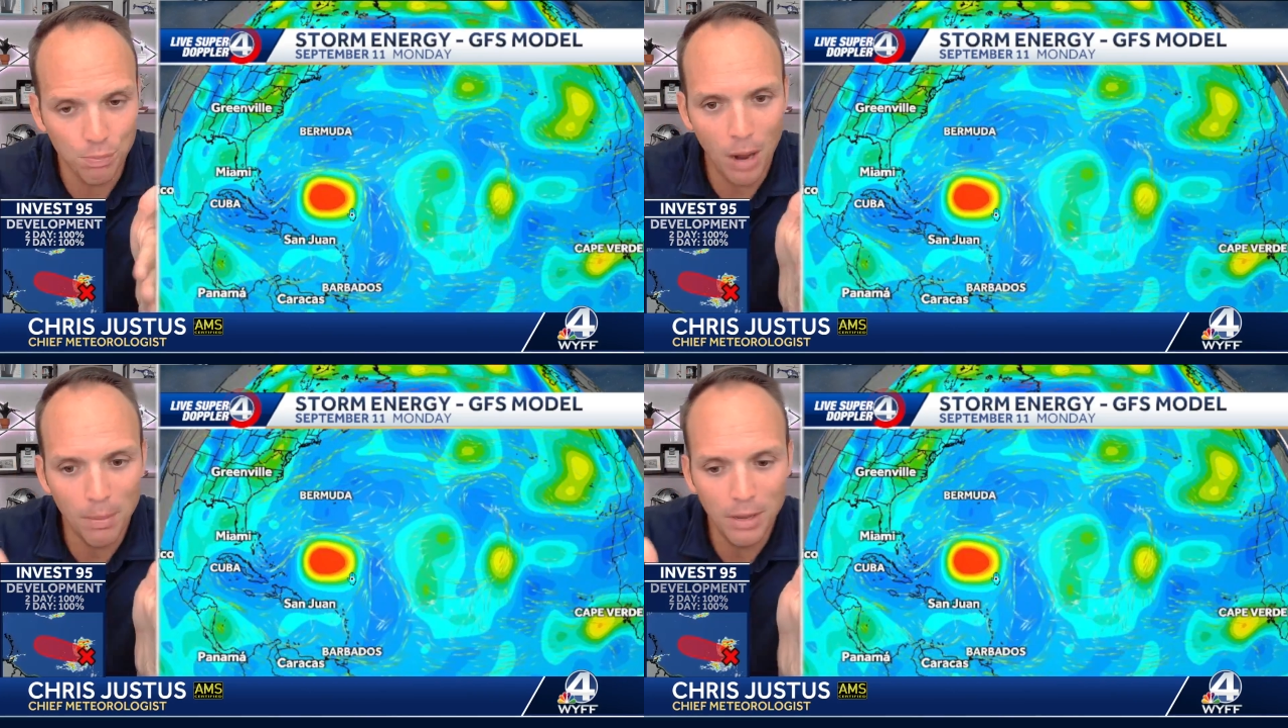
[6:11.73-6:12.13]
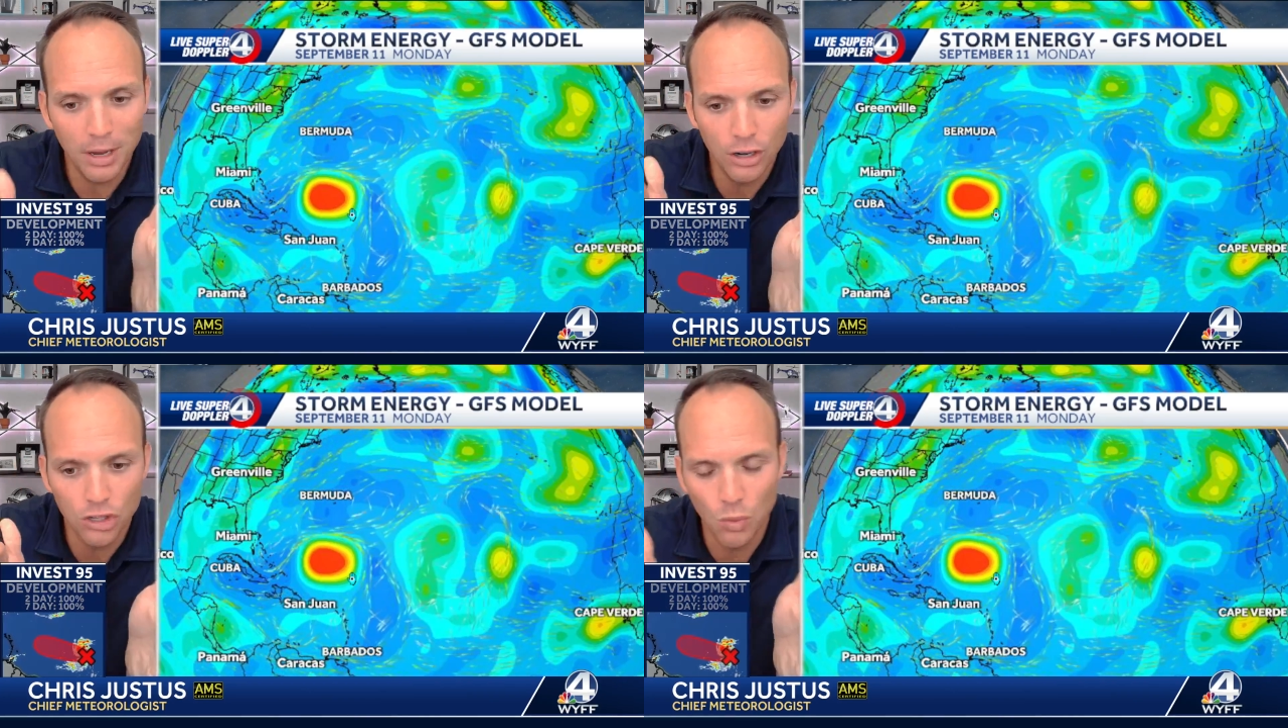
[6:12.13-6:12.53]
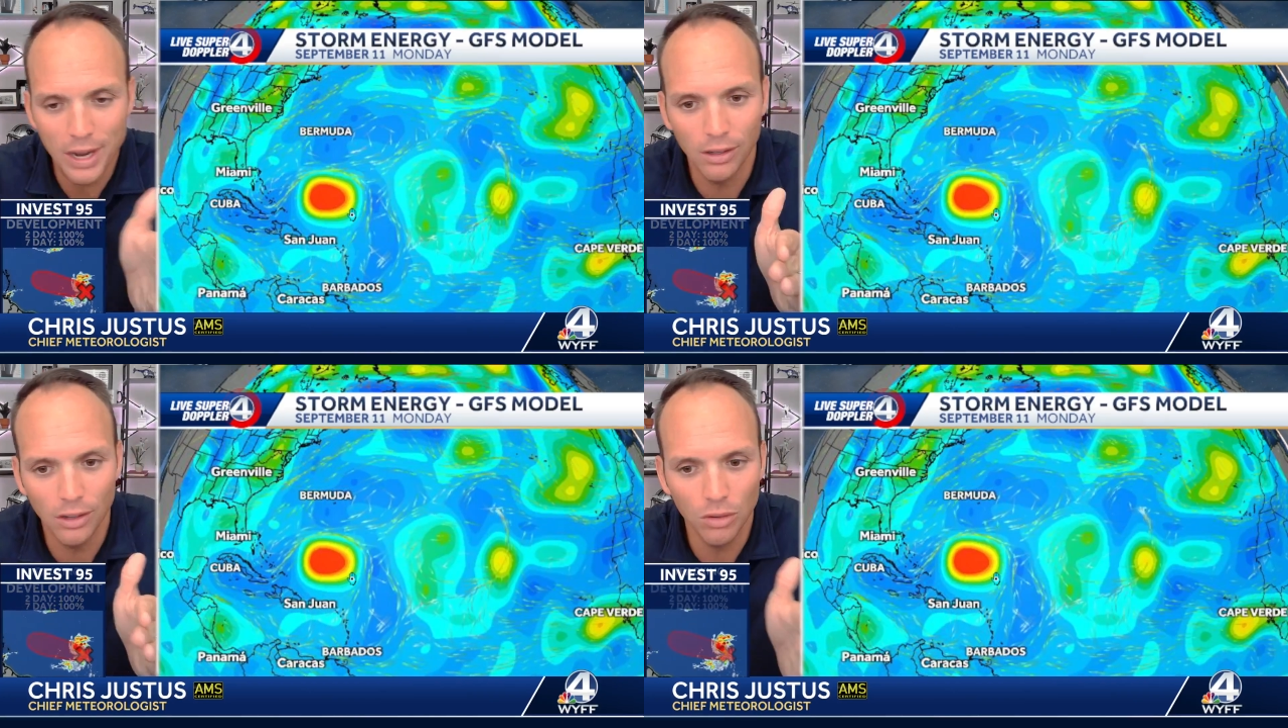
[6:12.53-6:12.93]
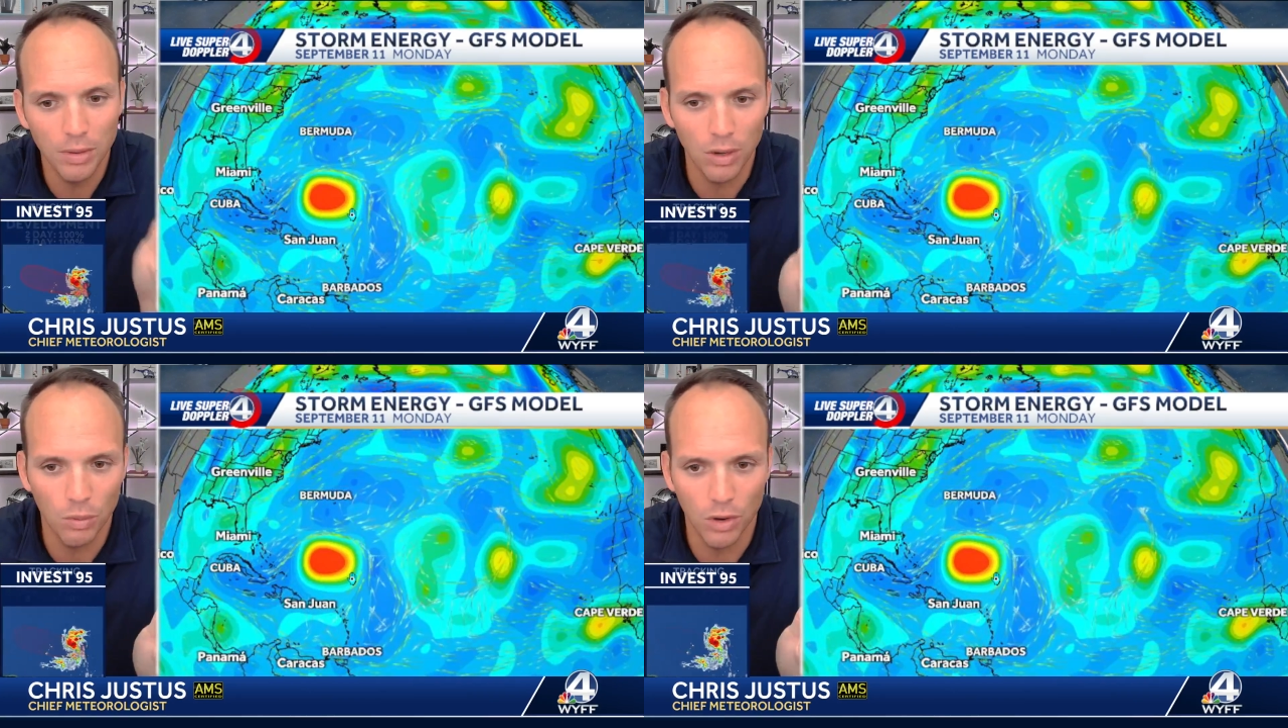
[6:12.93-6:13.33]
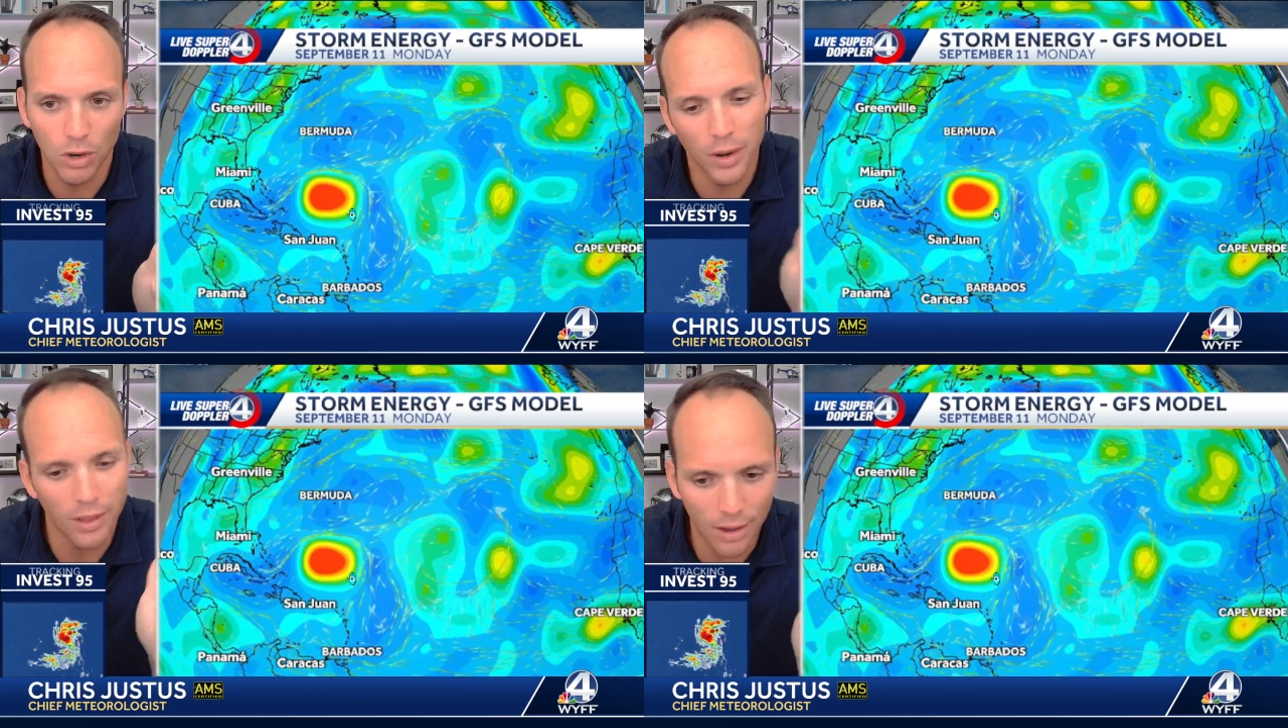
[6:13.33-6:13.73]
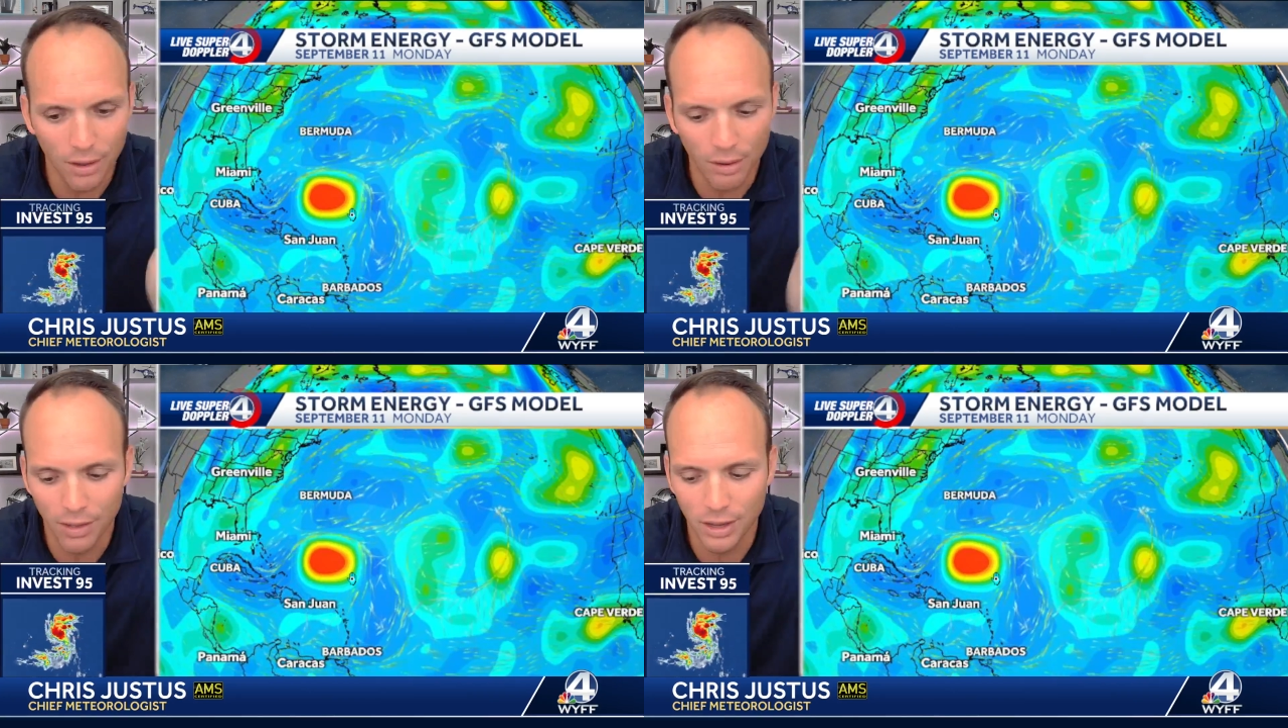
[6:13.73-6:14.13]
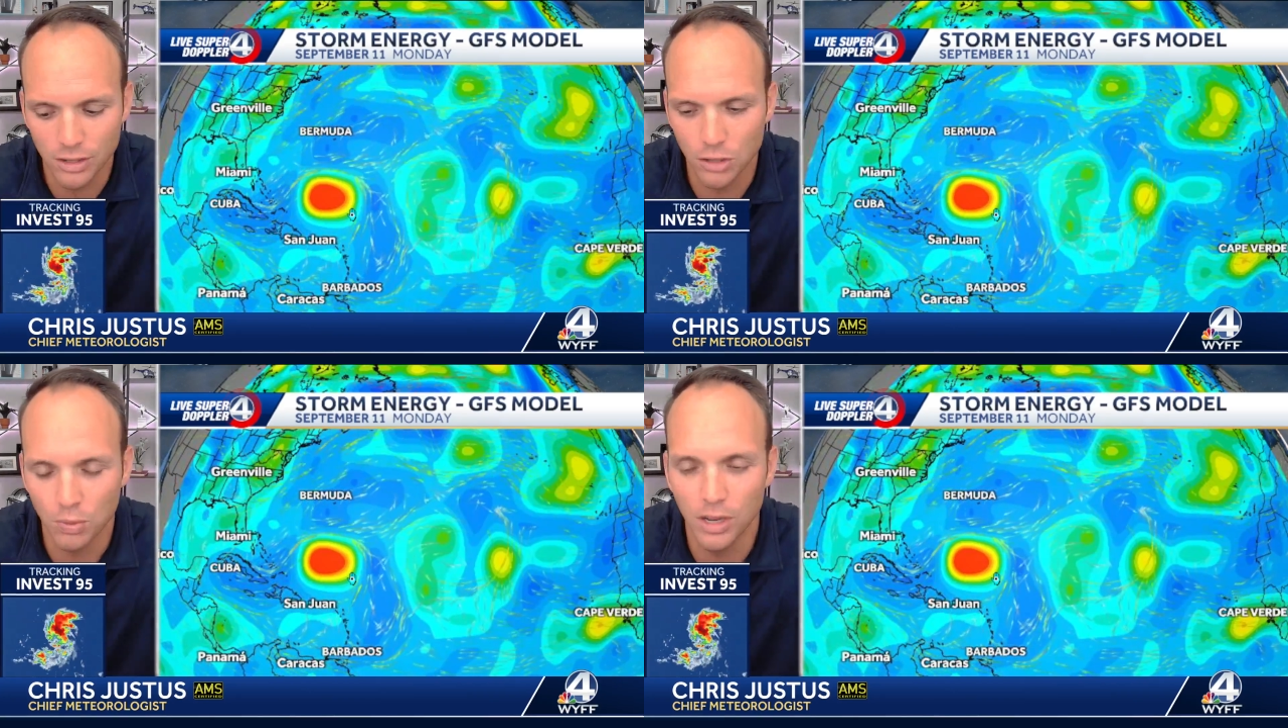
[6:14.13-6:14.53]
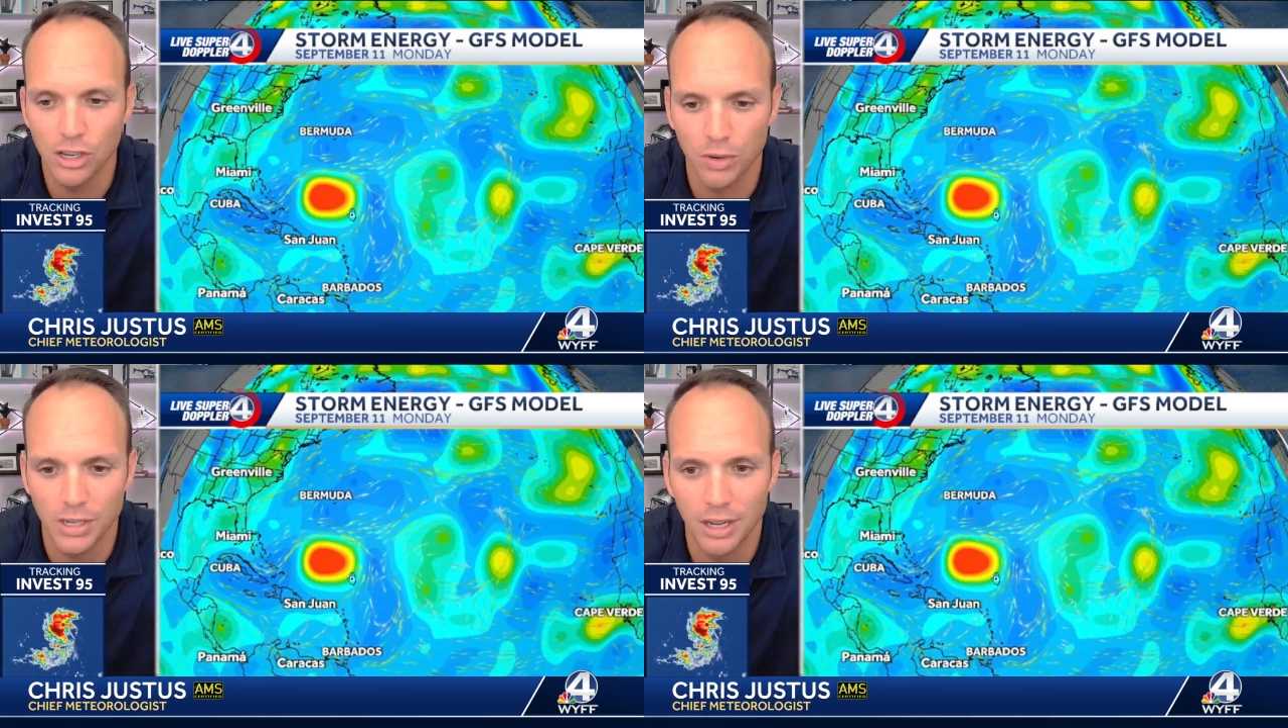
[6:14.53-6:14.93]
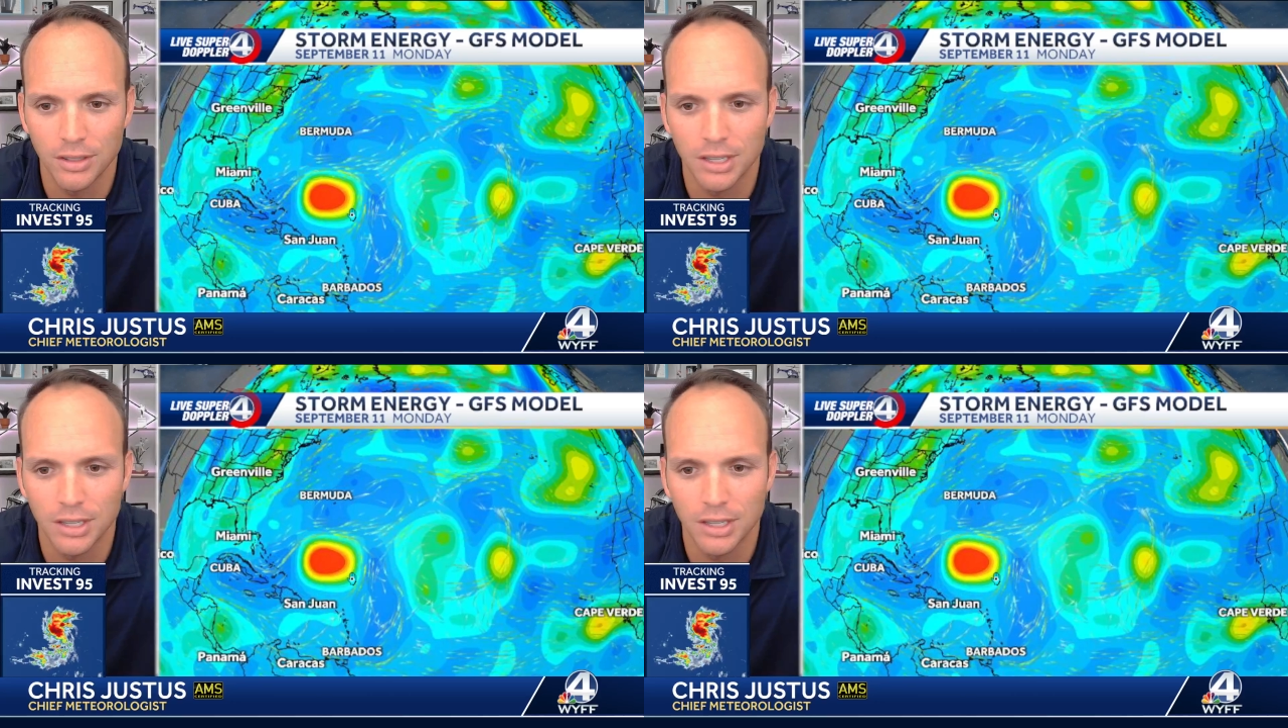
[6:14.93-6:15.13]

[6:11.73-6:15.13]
going to swing a little bit one way or the other. That's just what history tells us.